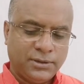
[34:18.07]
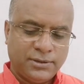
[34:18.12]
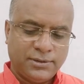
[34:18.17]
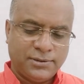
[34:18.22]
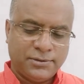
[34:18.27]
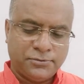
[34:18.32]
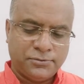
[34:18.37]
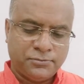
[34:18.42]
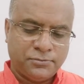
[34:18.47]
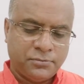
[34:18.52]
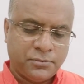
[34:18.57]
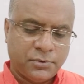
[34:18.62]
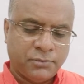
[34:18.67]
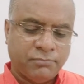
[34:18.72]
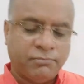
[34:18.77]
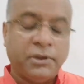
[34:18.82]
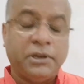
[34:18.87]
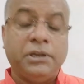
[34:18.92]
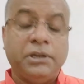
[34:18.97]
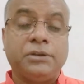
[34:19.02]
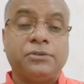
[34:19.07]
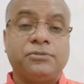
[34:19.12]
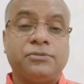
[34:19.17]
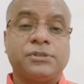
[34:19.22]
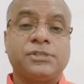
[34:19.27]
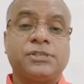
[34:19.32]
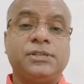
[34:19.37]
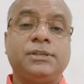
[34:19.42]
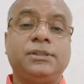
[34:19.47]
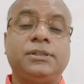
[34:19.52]
A very
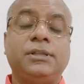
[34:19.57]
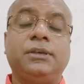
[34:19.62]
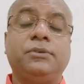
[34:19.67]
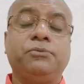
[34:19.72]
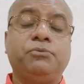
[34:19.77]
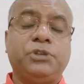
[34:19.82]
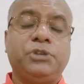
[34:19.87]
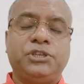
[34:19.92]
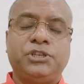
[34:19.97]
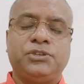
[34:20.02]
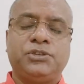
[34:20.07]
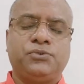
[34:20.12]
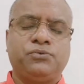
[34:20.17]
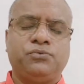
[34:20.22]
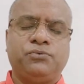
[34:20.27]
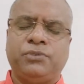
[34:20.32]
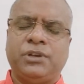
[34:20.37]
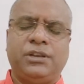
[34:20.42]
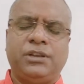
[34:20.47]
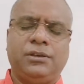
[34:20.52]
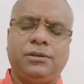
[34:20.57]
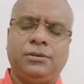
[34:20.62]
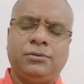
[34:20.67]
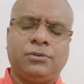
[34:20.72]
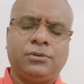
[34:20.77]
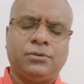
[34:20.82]
interesting thing, which is very,